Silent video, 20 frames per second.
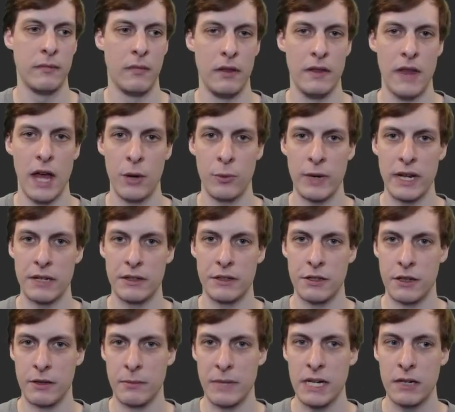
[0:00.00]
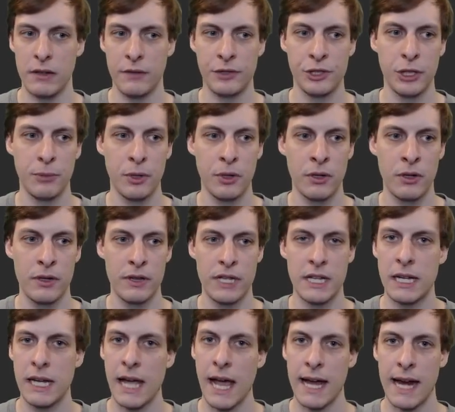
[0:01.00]
Then we get to the meat of super, the
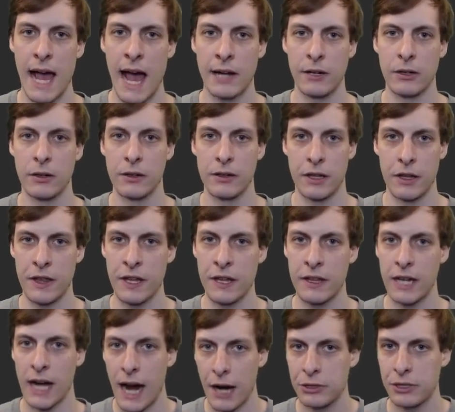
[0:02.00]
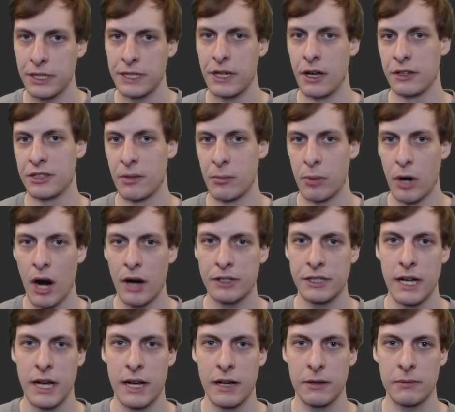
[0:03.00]
get adder, the thing that actually does the
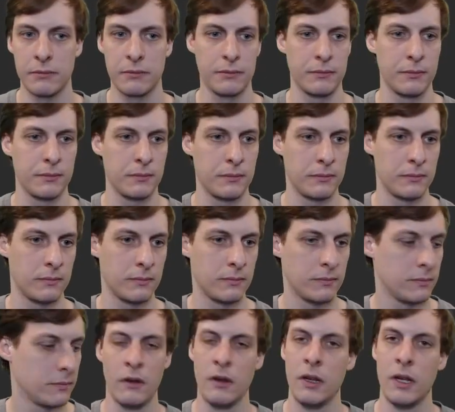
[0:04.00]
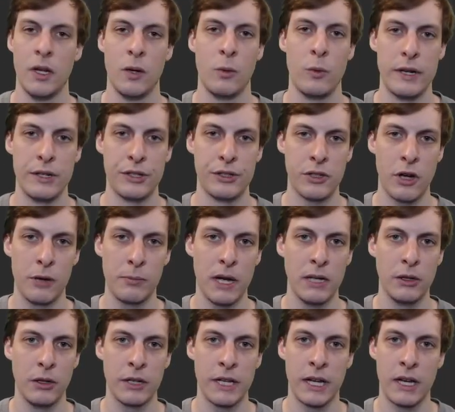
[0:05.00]
proxying. We start by
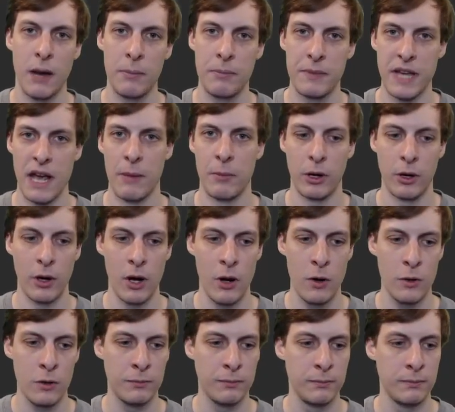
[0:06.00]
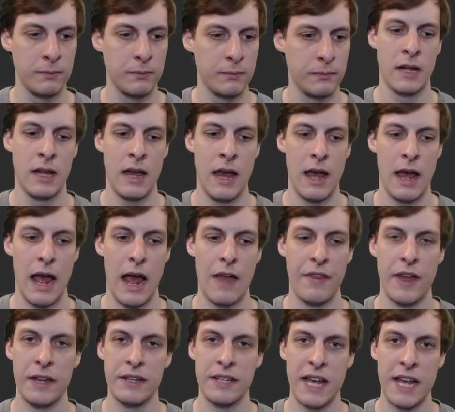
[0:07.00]
looking up the MRO, and
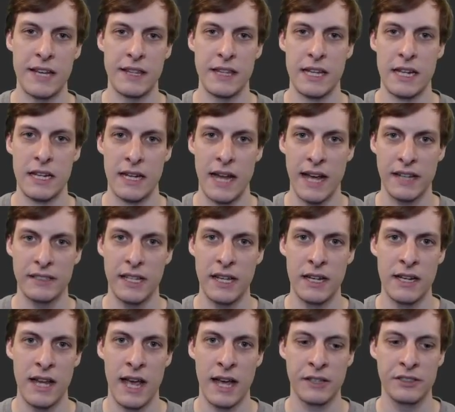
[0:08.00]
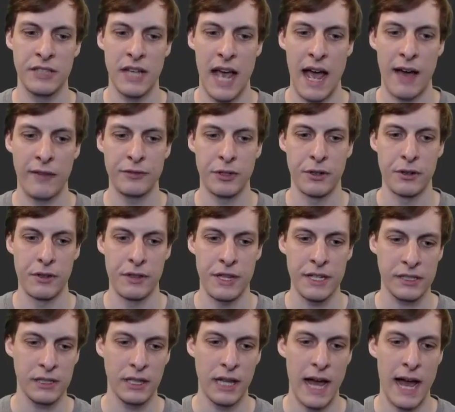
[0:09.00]
then take the next index after
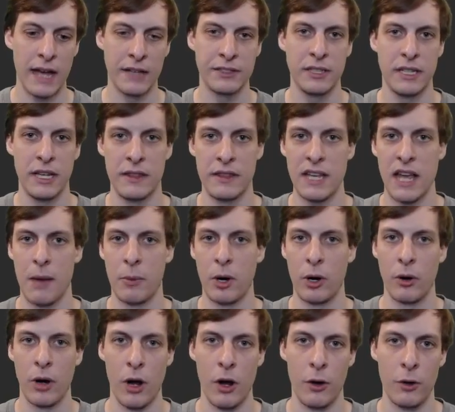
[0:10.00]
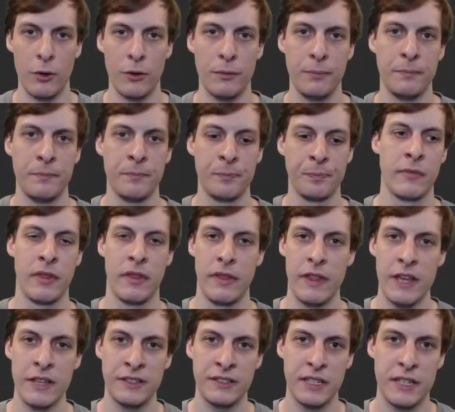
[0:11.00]
this class in the MRO.
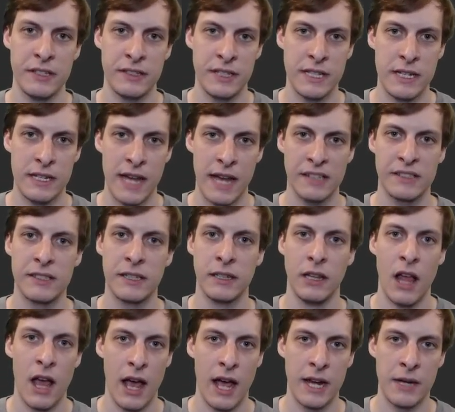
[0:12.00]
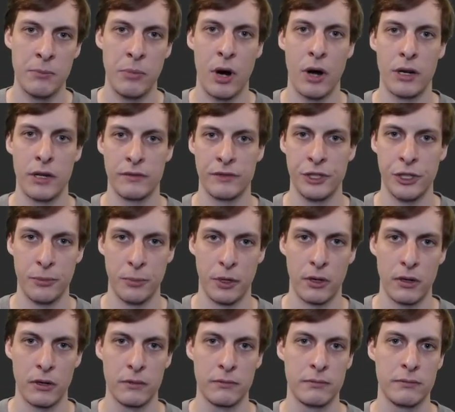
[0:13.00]
This is the next in line part of
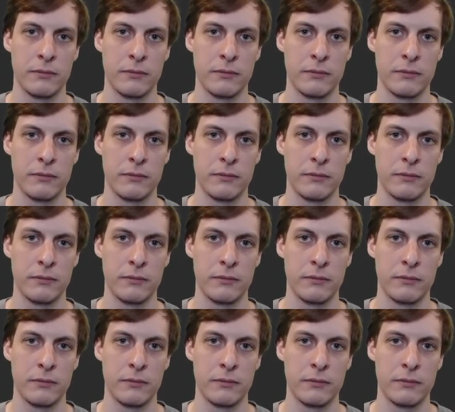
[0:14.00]
super.